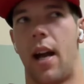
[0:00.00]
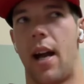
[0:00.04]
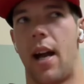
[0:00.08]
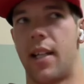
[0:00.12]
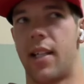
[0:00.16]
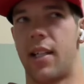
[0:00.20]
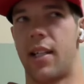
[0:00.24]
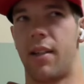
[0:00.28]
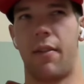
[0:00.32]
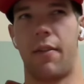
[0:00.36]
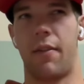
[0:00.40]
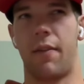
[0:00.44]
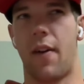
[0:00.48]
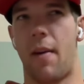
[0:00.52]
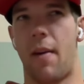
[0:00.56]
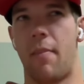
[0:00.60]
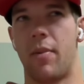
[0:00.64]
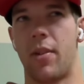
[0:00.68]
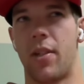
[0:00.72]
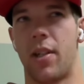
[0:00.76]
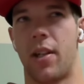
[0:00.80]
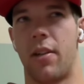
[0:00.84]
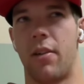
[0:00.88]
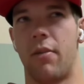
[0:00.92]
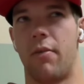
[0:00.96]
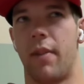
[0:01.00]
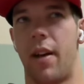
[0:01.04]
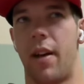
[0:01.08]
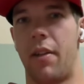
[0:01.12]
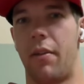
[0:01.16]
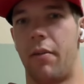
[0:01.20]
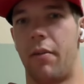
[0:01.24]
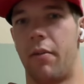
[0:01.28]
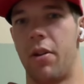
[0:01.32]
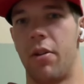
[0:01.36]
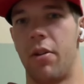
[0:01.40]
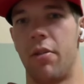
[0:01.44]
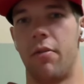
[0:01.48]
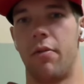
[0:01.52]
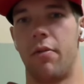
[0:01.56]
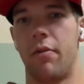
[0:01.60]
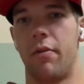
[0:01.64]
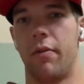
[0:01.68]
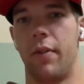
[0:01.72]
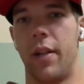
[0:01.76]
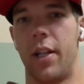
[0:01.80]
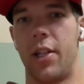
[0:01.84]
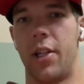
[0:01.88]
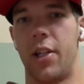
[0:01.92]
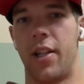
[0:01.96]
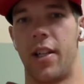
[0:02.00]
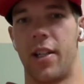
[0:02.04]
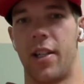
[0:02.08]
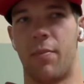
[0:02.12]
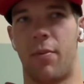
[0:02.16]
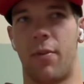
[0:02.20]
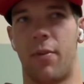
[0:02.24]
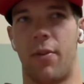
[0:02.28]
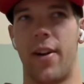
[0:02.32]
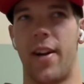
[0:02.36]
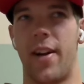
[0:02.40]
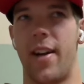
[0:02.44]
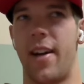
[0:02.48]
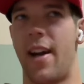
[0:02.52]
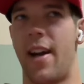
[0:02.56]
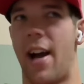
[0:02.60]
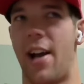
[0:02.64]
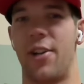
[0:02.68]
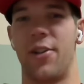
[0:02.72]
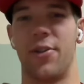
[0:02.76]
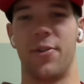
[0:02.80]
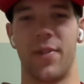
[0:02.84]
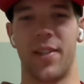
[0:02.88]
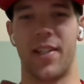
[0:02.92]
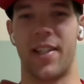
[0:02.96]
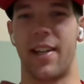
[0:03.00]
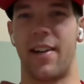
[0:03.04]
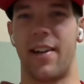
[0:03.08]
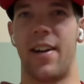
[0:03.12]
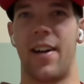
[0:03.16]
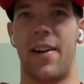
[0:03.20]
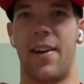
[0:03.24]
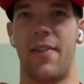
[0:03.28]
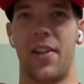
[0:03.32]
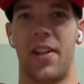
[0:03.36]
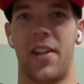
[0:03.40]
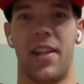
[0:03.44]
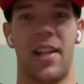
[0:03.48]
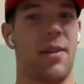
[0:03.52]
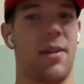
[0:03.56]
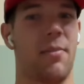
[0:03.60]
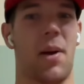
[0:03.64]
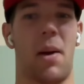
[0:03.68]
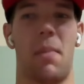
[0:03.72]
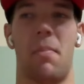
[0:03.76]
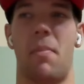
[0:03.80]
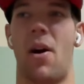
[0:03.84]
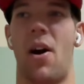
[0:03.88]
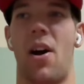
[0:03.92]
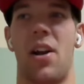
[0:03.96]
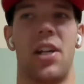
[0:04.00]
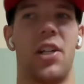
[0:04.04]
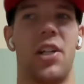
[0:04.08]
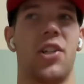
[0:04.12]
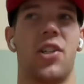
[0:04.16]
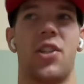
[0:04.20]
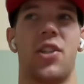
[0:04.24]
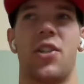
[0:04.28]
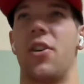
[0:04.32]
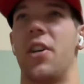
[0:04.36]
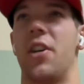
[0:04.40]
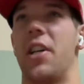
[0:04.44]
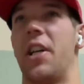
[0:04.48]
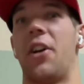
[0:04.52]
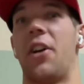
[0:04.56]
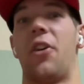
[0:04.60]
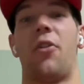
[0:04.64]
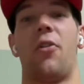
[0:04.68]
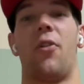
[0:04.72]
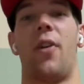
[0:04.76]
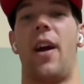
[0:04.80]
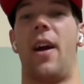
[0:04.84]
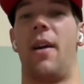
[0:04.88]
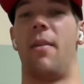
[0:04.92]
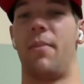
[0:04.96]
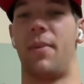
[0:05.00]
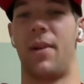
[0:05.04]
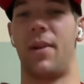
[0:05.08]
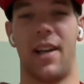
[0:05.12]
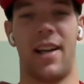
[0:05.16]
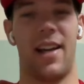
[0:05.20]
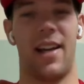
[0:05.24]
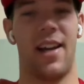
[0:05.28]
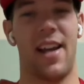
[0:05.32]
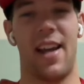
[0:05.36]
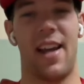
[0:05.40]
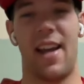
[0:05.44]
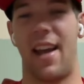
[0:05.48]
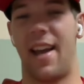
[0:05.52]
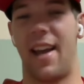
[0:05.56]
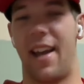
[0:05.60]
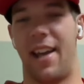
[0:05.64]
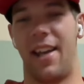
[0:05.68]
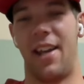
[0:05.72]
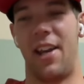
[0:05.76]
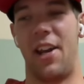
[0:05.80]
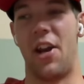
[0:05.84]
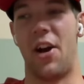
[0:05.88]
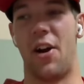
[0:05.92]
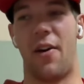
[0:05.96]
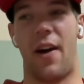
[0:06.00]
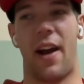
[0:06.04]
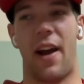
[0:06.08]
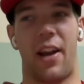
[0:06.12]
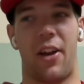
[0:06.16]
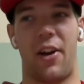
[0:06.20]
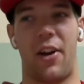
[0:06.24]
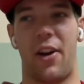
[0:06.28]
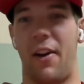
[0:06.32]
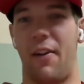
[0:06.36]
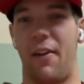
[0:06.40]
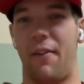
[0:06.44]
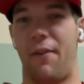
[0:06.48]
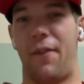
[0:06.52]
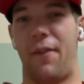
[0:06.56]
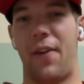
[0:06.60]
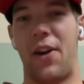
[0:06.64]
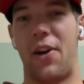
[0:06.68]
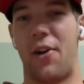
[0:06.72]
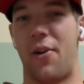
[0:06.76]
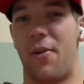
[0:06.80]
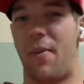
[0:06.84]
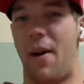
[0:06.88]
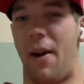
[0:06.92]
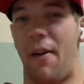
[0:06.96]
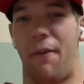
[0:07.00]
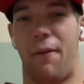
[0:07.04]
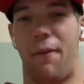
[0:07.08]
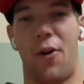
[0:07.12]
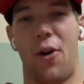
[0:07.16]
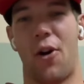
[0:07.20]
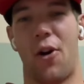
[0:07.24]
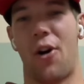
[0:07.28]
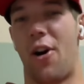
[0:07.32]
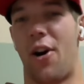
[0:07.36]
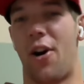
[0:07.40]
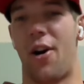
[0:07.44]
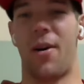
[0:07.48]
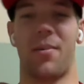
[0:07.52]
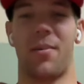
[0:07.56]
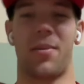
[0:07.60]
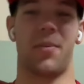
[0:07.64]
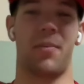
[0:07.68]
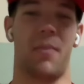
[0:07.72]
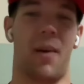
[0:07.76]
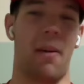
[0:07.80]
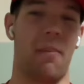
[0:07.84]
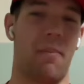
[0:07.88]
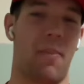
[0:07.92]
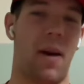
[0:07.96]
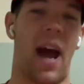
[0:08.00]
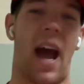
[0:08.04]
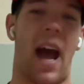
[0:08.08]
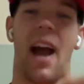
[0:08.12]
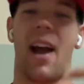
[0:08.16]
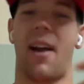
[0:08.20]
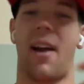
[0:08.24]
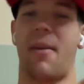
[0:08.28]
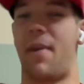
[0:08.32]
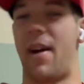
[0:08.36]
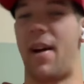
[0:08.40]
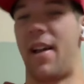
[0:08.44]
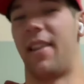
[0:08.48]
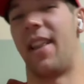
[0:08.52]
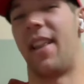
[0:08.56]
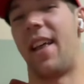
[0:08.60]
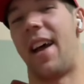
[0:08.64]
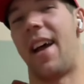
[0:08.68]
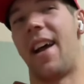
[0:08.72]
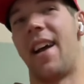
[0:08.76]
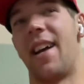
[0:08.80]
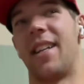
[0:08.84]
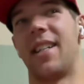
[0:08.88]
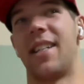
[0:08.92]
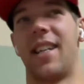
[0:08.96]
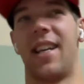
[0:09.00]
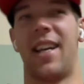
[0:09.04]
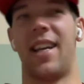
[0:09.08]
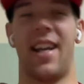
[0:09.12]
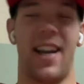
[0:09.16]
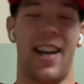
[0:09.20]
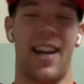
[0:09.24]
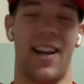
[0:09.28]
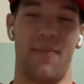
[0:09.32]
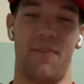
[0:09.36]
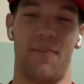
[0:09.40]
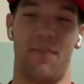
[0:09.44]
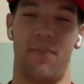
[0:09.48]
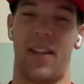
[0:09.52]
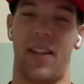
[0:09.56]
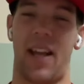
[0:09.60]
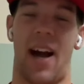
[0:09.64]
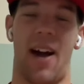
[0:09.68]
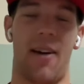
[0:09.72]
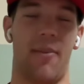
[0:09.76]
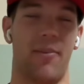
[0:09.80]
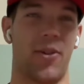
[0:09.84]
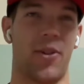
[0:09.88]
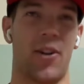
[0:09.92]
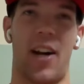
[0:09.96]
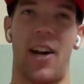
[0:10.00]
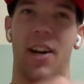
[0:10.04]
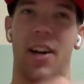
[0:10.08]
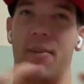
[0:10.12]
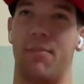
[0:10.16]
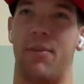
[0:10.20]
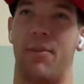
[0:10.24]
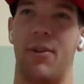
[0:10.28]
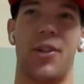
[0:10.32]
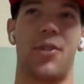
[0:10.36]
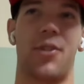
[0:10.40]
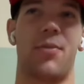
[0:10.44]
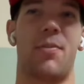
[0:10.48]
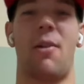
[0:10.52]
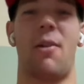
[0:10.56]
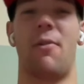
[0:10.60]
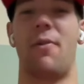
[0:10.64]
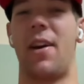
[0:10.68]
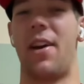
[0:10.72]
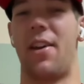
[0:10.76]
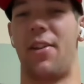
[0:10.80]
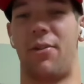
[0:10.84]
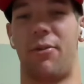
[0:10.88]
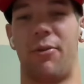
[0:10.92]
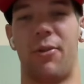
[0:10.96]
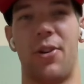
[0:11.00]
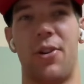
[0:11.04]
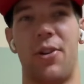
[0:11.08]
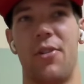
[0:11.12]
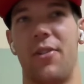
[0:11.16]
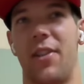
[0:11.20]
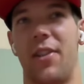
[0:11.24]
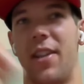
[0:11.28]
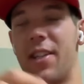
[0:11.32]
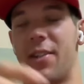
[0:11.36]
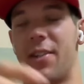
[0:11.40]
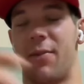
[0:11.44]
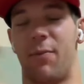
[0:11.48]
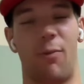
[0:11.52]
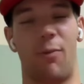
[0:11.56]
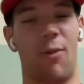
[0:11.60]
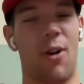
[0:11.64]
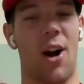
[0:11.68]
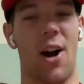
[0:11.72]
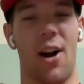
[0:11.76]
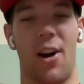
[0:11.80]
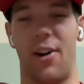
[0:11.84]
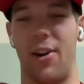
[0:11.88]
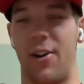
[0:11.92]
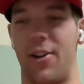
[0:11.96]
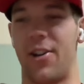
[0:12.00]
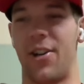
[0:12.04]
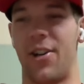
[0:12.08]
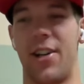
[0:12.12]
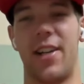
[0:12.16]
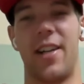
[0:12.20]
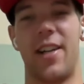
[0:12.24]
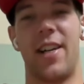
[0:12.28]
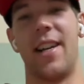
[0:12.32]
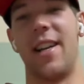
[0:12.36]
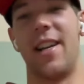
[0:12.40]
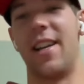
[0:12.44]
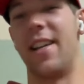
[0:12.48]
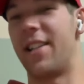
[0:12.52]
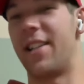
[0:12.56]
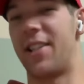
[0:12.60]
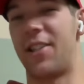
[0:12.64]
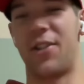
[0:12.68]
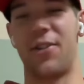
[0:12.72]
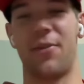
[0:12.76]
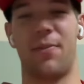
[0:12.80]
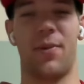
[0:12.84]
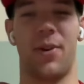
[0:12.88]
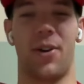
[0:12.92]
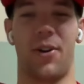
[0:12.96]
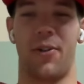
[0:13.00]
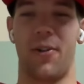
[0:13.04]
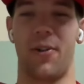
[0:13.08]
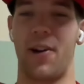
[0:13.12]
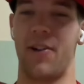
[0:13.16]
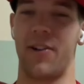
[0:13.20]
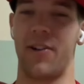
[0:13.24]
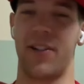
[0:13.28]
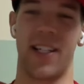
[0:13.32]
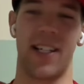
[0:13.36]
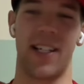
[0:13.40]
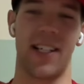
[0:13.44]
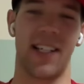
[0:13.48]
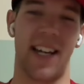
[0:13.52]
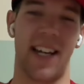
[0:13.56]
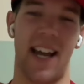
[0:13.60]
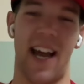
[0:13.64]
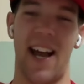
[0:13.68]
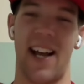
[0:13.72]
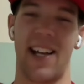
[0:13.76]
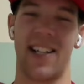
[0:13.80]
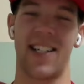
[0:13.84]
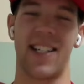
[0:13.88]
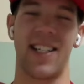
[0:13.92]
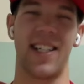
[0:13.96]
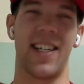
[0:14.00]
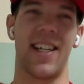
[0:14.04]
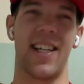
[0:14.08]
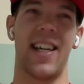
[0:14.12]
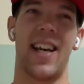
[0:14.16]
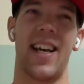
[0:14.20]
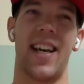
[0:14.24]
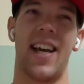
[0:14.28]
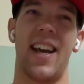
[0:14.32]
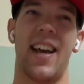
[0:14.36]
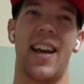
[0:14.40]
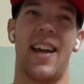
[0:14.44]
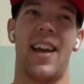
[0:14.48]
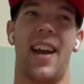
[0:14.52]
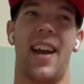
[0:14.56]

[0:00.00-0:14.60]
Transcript: Got seventy five percent of the way through. Reached to this point. Nigel was there and everything, and my body just started to cramp. You know, I couldn't feel my forearms, my back, my legs, and I'm trying to push my way through this rock garden, and it's super gross. It's nasty.